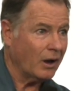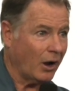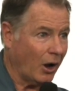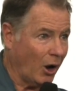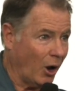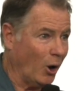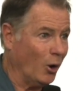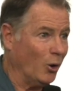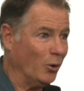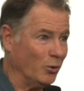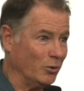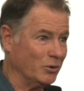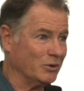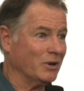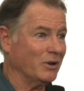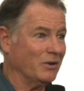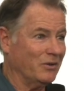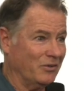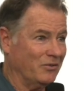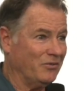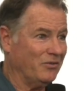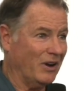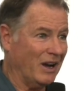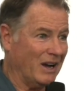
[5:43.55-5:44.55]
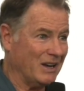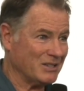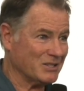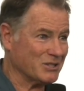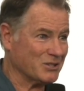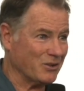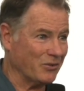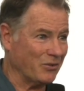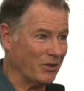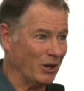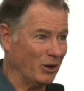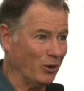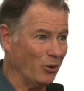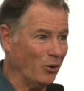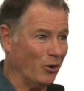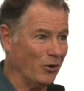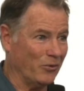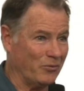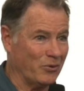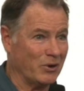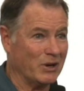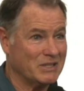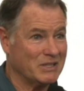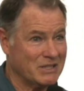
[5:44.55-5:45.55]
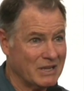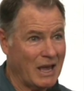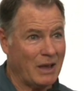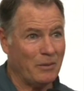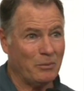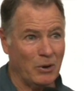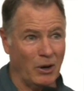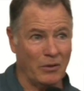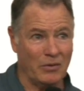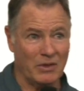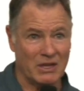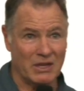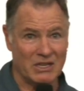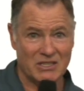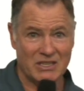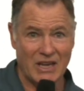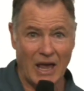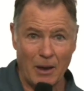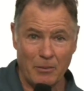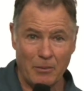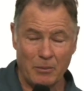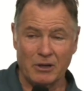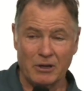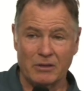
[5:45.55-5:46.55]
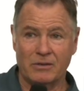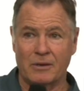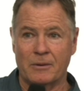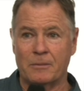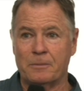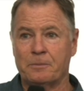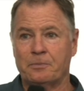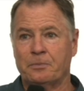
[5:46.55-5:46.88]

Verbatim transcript: hold fast to the law. For example, on the Sabbath,